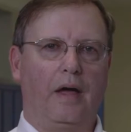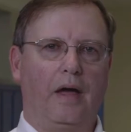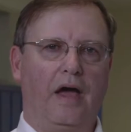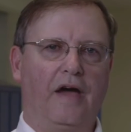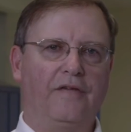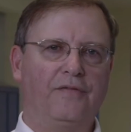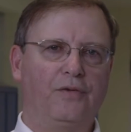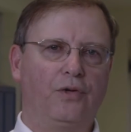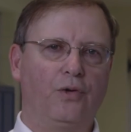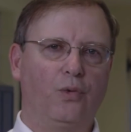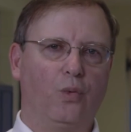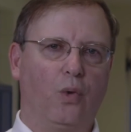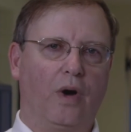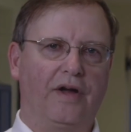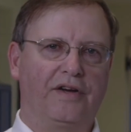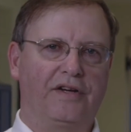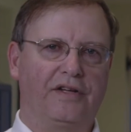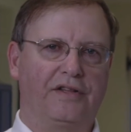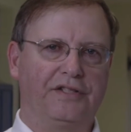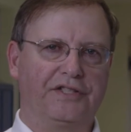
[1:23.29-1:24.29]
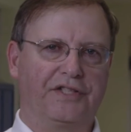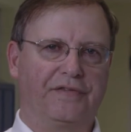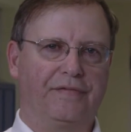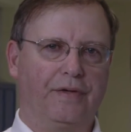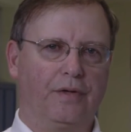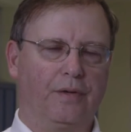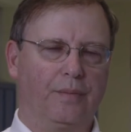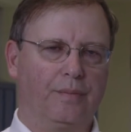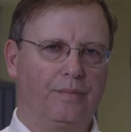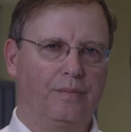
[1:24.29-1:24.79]
After you watch this
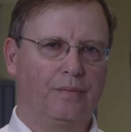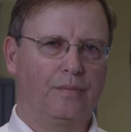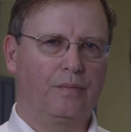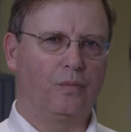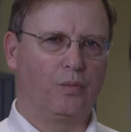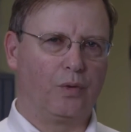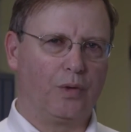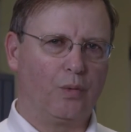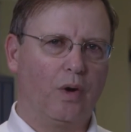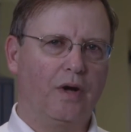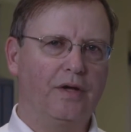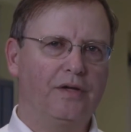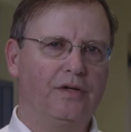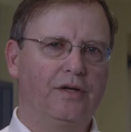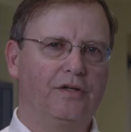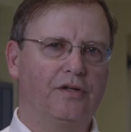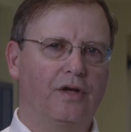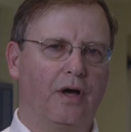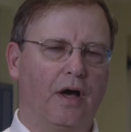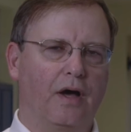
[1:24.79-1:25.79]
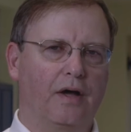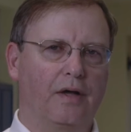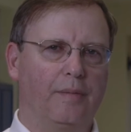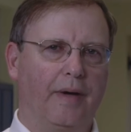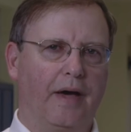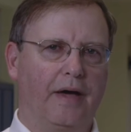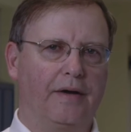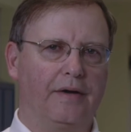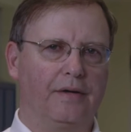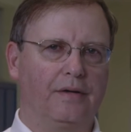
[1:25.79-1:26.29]
film, we want you to talk
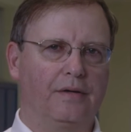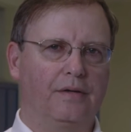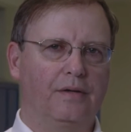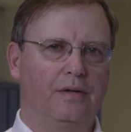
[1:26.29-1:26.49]
about it.